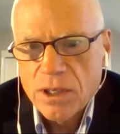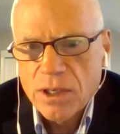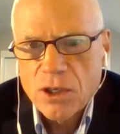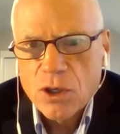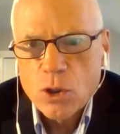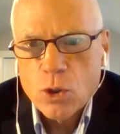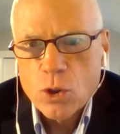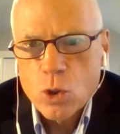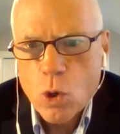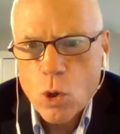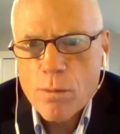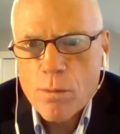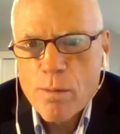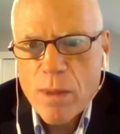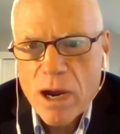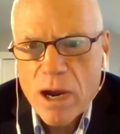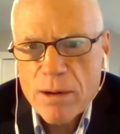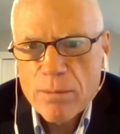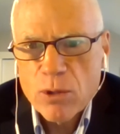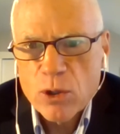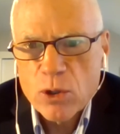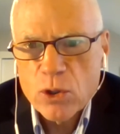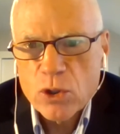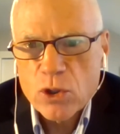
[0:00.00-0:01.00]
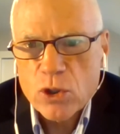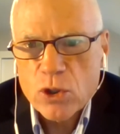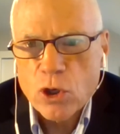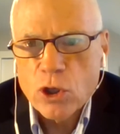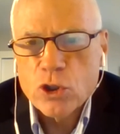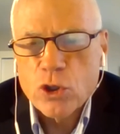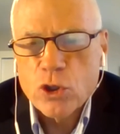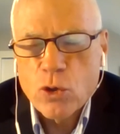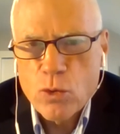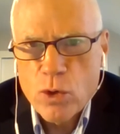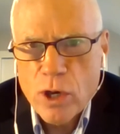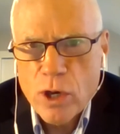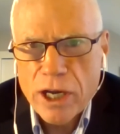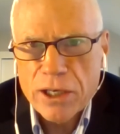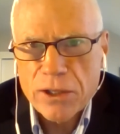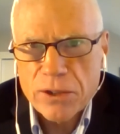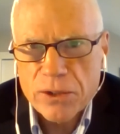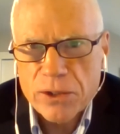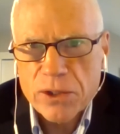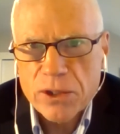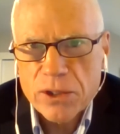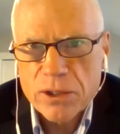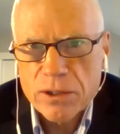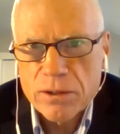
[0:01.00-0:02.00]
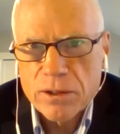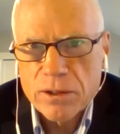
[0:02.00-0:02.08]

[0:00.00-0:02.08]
your members are too nice.